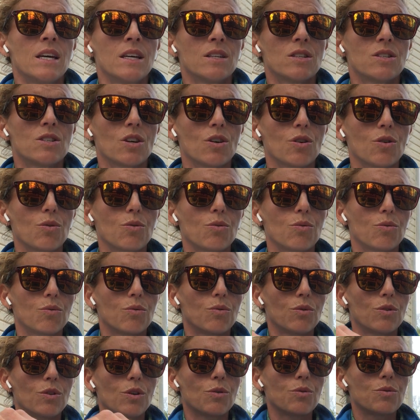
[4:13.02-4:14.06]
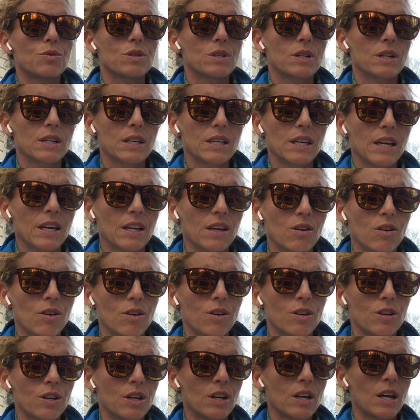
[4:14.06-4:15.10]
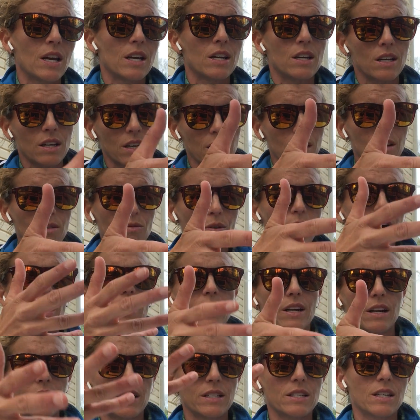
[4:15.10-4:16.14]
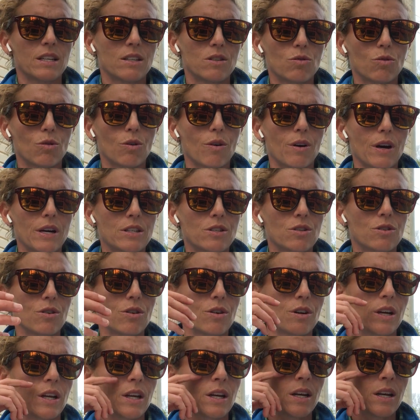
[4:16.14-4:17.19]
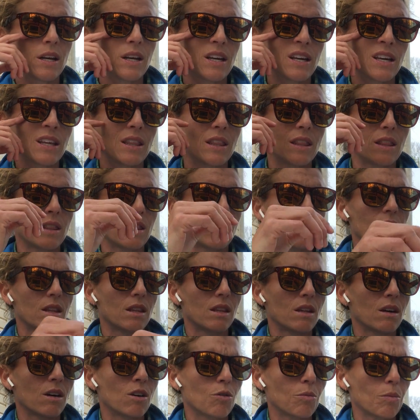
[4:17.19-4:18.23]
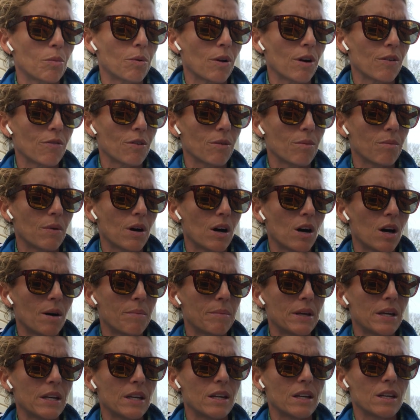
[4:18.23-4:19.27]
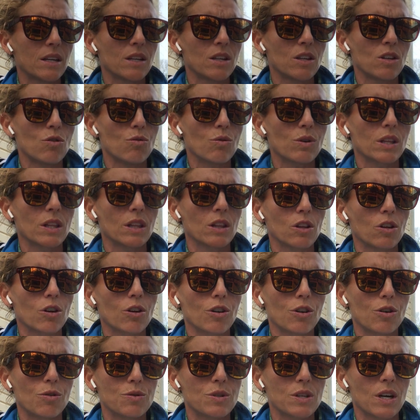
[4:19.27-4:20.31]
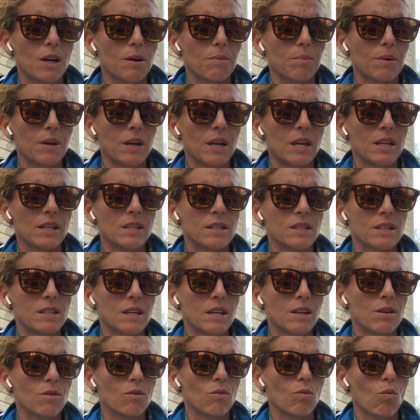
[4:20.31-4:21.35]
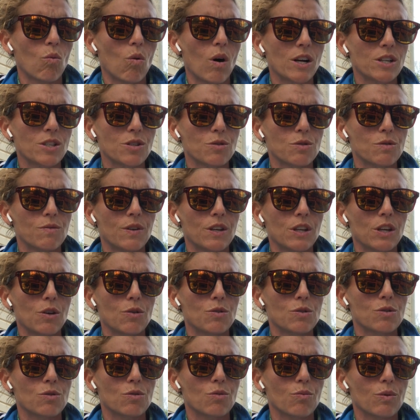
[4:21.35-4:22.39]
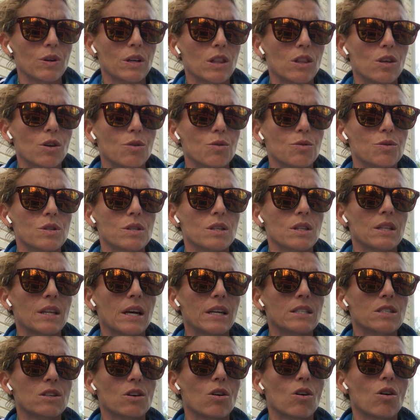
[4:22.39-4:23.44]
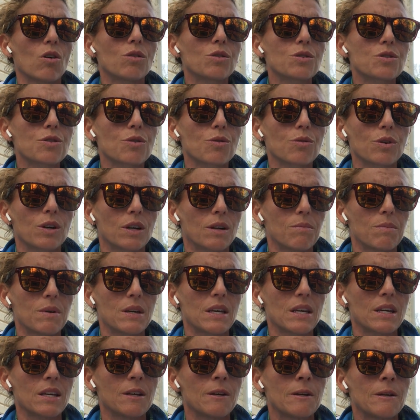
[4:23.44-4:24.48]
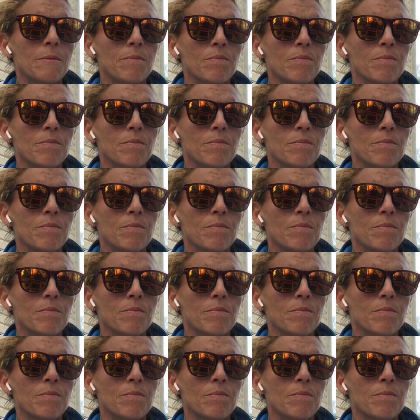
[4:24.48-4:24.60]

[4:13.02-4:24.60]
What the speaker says: So those, again, are in right, I said Zoroaster and the Honorable Prophet Muhammad. You can look those up and watch those videos or read those. That's also going to be